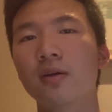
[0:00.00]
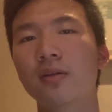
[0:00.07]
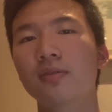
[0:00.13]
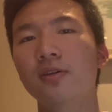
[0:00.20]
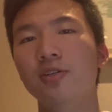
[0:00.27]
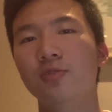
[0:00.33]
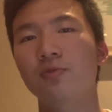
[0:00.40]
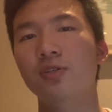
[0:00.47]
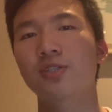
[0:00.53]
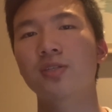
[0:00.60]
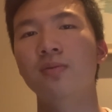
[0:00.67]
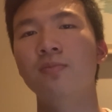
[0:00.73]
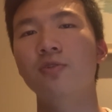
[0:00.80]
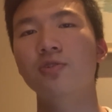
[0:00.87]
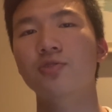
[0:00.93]
This was
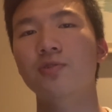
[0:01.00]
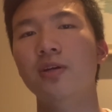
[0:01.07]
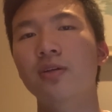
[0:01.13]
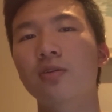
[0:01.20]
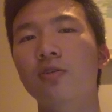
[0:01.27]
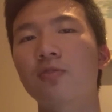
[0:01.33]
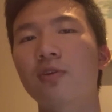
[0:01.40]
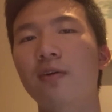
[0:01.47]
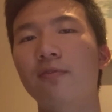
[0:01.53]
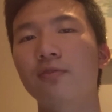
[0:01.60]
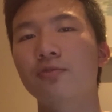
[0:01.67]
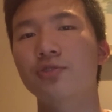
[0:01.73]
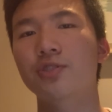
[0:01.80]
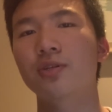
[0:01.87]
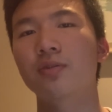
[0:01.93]
the most radical
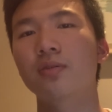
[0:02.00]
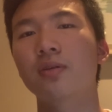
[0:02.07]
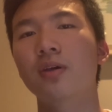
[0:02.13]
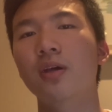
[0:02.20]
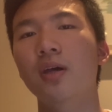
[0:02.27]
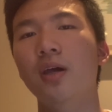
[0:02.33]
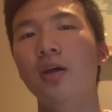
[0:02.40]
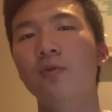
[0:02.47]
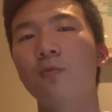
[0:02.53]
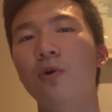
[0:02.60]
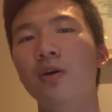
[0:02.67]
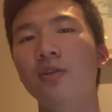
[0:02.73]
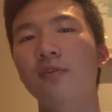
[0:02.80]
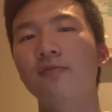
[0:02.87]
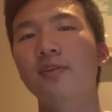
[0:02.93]
revolution and
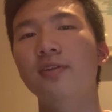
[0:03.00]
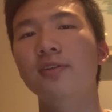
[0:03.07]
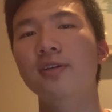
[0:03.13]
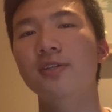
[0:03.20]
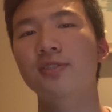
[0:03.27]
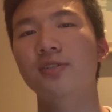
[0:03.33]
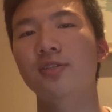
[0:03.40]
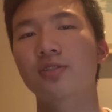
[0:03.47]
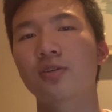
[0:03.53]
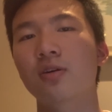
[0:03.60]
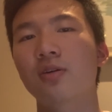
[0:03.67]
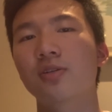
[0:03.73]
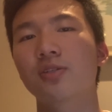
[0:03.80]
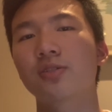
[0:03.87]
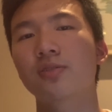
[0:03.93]
one of the least
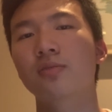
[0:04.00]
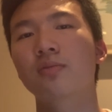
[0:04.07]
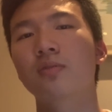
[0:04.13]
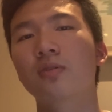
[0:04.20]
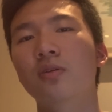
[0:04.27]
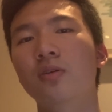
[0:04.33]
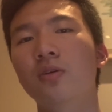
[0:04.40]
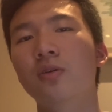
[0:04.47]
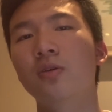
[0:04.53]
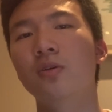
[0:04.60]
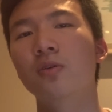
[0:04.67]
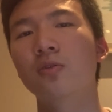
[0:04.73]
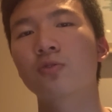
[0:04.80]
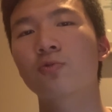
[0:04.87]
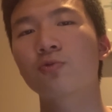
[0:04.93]
discussed.
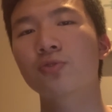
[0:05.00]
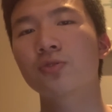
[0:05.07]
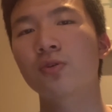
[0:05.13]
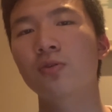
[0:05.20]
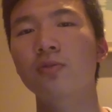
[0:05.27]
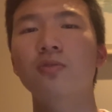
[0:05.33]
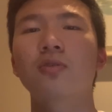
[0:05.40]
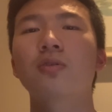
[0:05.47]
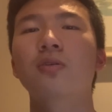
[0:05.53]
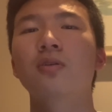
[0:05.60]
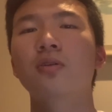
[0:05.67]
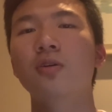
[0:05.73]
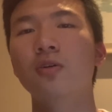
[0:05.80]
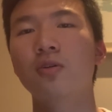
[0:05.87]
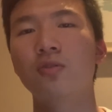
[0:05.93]
Toussaint
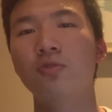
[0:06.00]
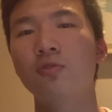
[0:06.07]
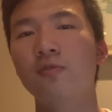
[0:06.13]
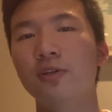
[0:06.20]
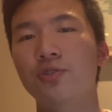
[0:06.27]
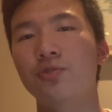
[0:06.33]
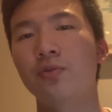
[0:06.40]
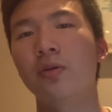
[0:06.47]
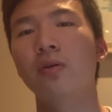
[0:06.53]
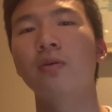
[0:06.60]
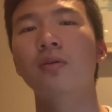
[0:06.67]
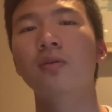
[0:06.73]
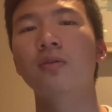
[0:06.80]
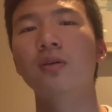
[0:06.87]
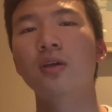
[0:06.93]
Louverture,
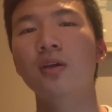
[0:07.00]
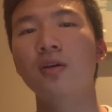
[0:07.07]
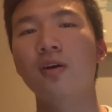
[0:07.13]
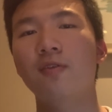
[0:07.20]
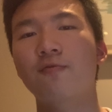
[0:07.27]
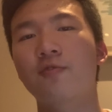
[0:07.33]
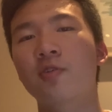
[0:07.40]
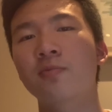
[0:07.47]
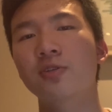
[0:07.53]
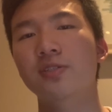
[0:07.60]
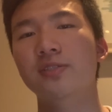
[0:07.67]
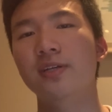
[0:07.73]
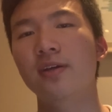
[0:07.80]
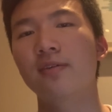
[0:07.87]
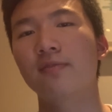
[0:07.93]
a former
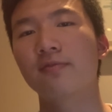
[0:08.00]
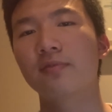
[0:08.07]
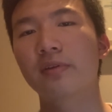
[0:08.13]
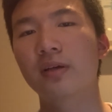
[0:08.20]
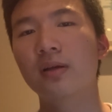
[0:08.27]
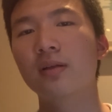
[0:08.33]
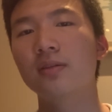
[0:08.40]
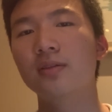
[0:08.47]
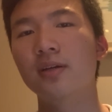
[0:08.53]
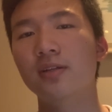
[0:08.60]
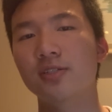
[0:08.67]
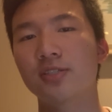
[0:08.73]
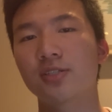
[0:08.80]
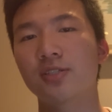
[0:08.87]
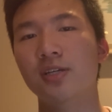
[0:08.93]
slave, led a
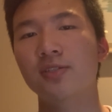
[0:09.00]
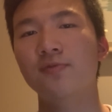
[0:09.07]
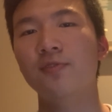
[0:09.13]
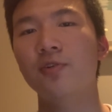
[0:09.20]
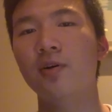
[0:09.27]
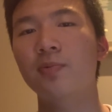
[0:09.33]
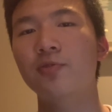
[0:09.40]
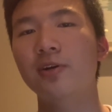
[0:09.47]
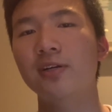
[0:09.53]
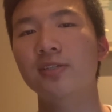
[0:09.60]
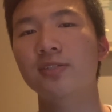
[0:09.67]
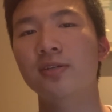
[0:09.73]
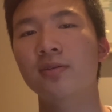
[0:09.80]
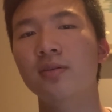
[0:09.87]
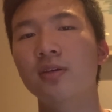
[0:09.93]
successful
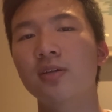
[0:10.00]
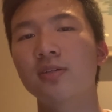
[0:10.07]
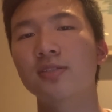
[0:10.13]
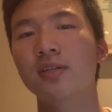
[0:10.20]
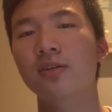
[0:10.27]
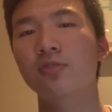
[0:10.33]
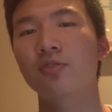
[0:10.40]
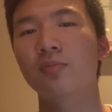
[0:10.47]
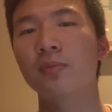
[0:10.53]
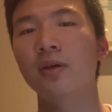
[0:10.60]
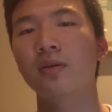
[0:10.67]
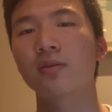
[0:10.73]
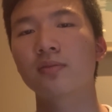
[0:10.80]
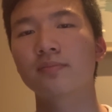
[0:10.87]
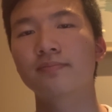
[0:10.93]
uprising in Saint-Domingue.